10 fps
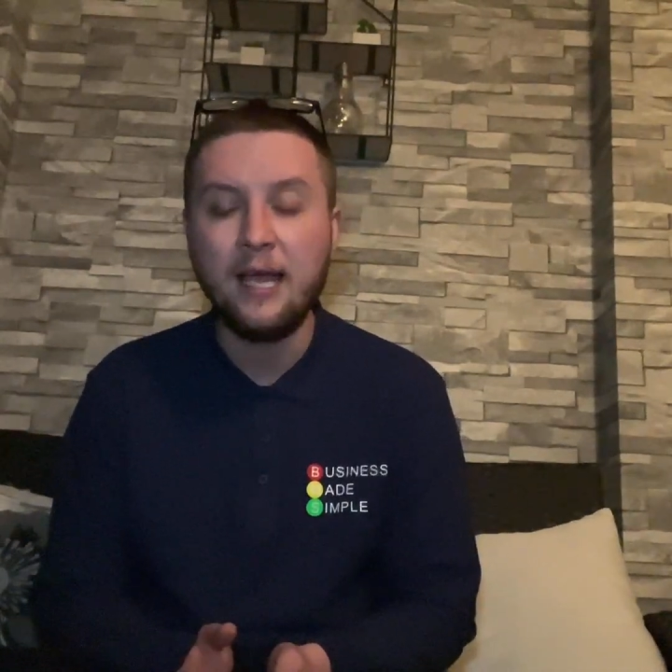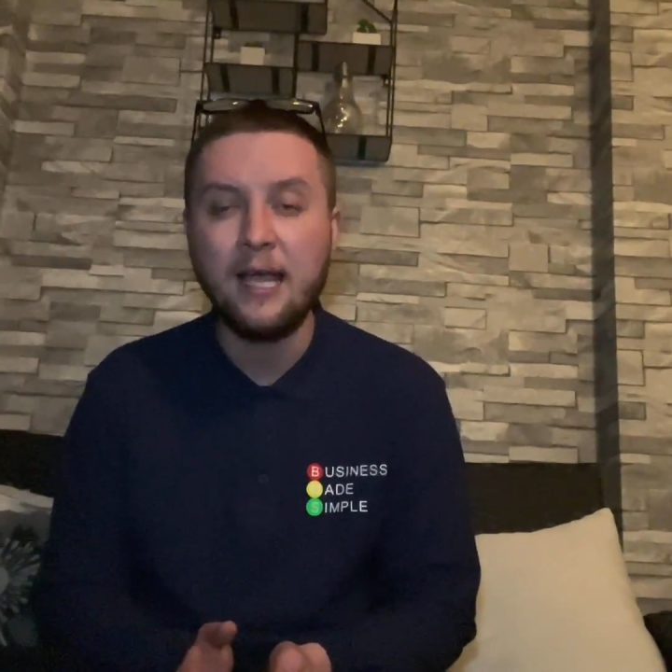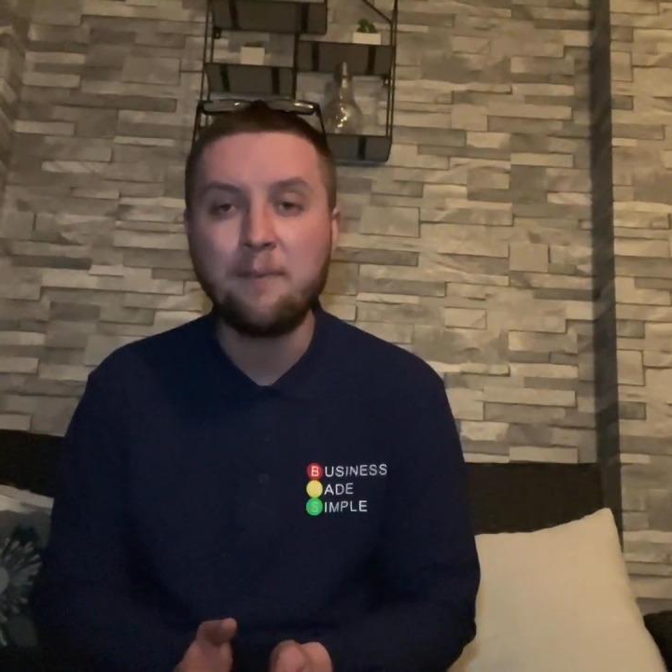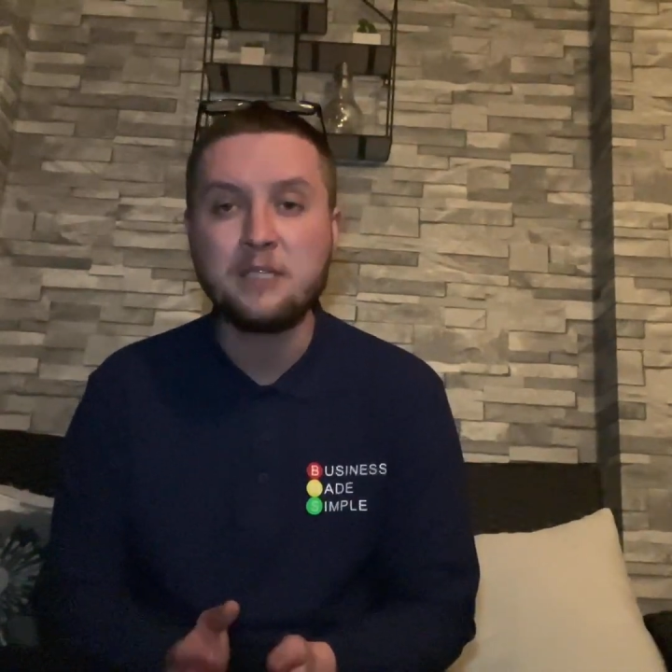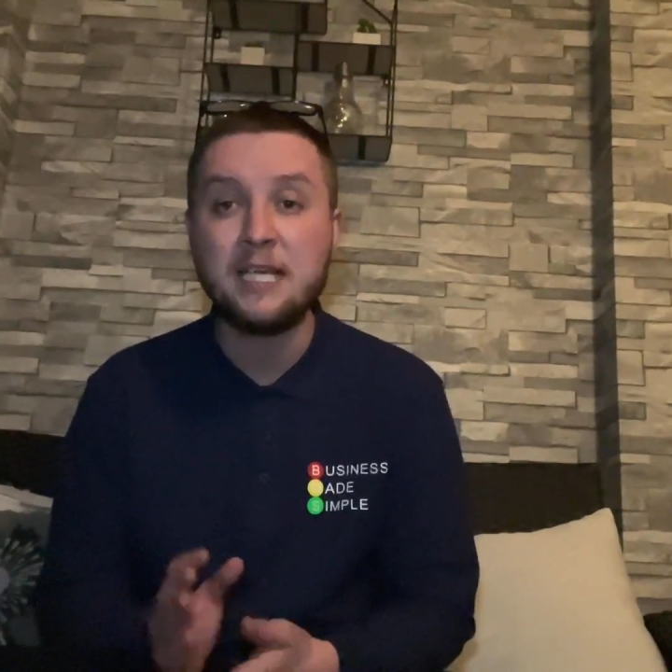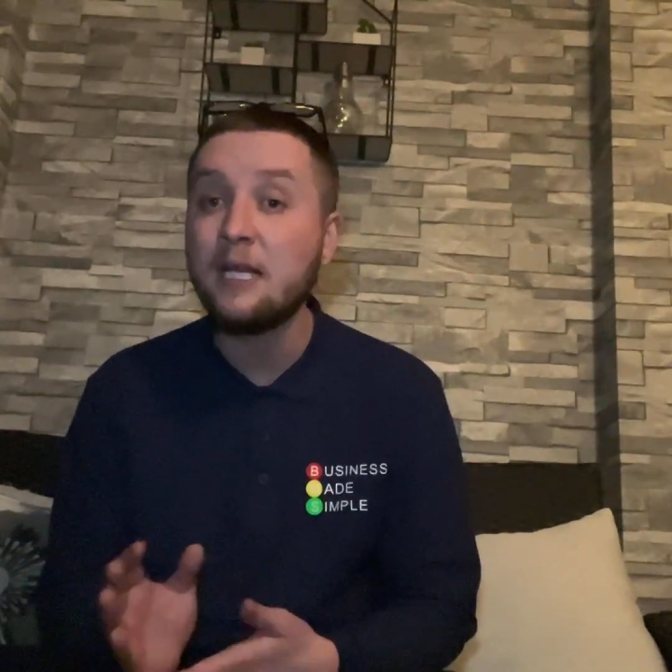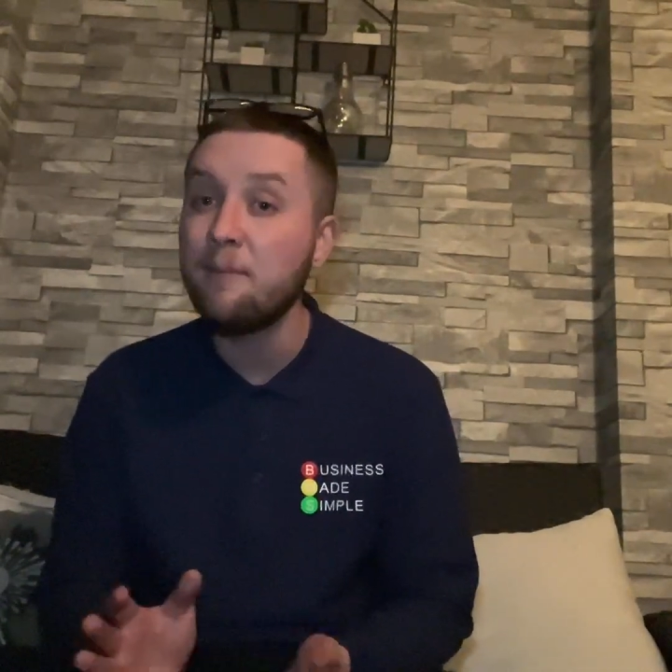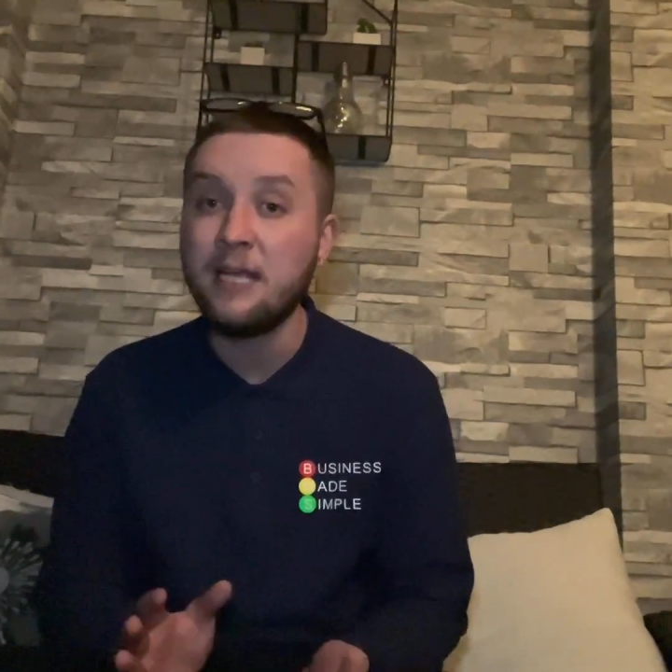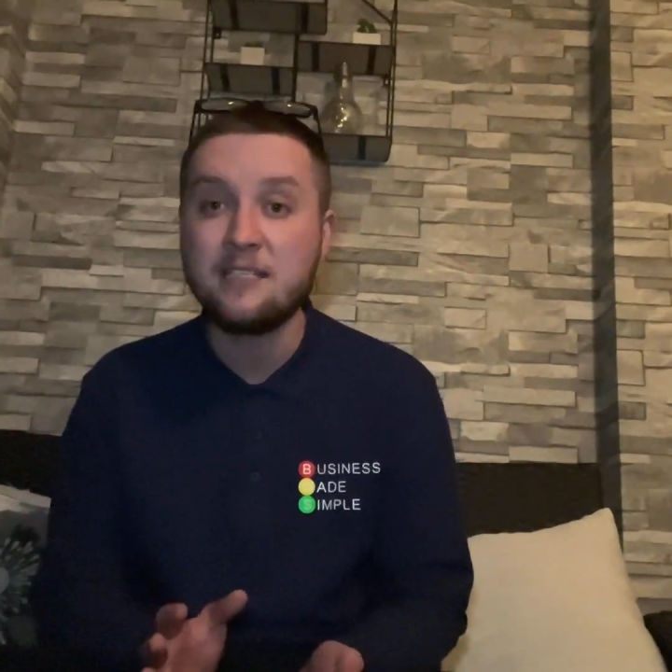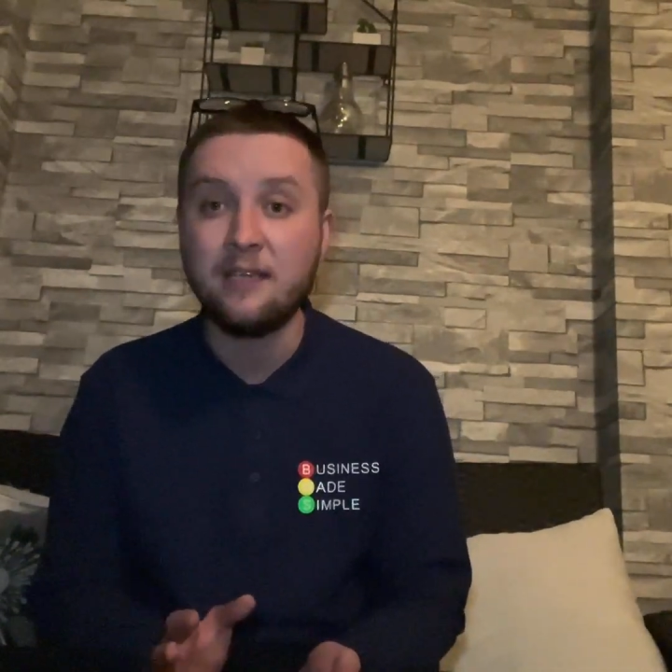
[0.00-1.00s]
a particular
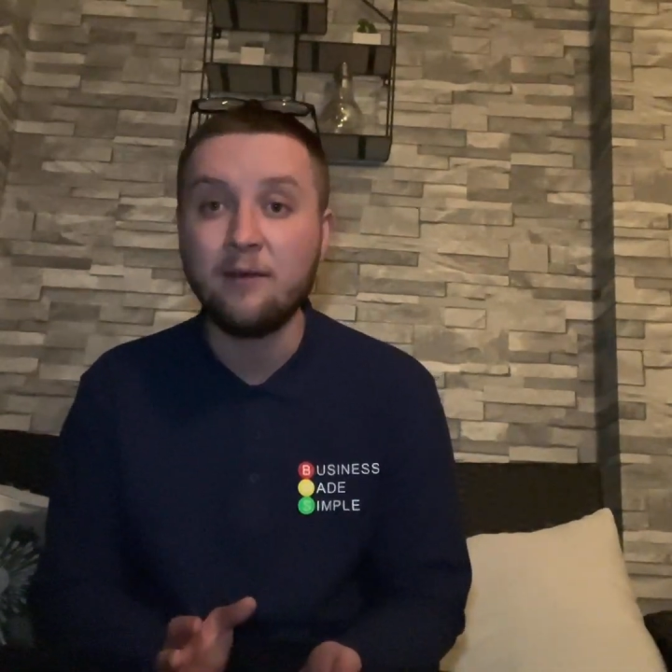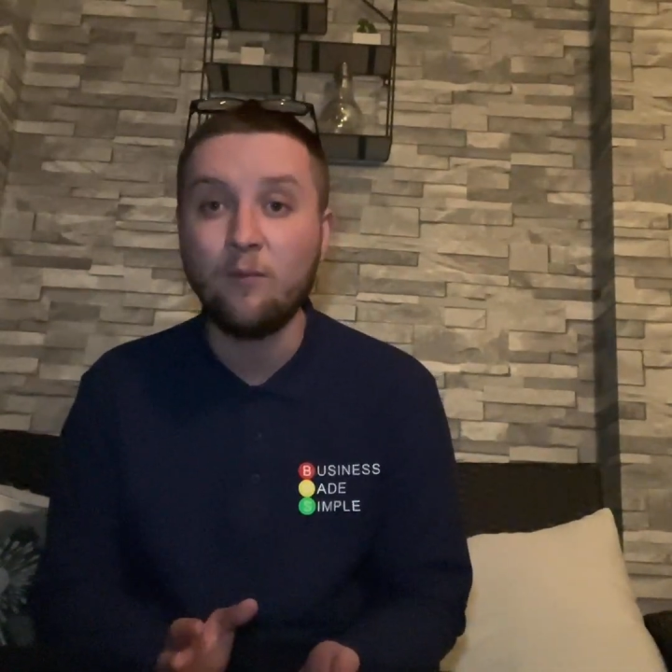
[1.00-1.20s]
meeting